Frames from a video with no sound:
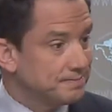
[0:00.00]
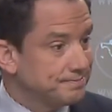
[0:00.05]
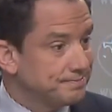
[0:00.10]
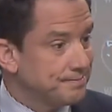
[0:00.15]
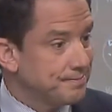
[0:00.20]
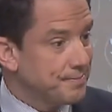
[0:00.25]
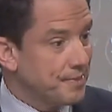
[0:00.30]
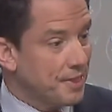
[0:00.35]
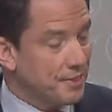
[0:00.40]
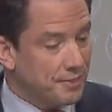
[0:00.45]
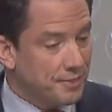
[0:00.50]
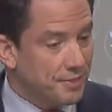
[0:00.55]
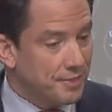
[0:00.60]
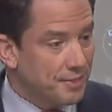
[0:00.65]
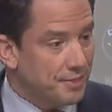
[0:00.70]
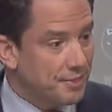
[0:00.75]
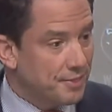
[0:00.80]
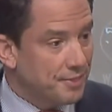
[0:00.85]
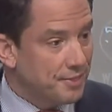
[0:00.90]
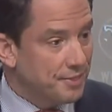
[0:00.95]
That's the short...
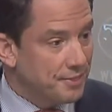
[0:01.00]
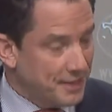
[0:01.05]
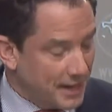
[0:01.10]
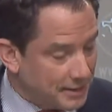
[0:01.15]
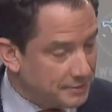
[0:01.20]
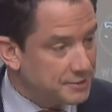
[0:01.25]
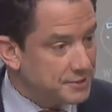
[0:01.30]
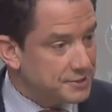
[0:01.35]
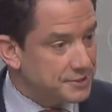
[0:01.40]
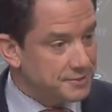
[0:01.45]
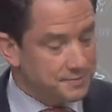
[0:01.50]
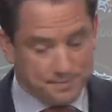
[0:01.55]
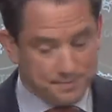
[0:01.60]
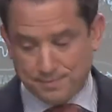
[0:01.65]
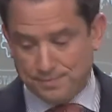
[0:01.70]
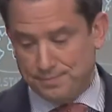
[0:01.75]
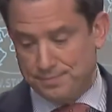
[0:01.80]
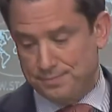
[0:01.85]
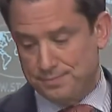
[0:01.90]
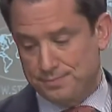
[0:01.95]
So it has nothing to
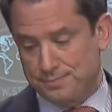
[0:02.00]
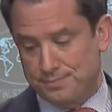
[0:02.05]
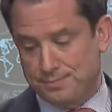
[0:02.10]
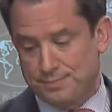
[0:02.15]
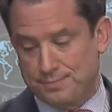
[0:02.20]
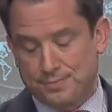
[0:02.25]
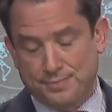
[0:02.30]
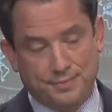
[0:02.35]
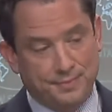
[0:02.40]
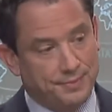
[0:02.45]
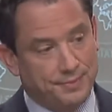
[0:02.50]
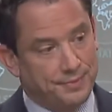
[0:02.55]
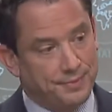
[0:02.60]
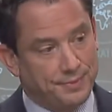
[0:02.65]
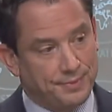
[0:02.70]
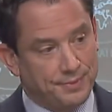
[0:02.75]
do with any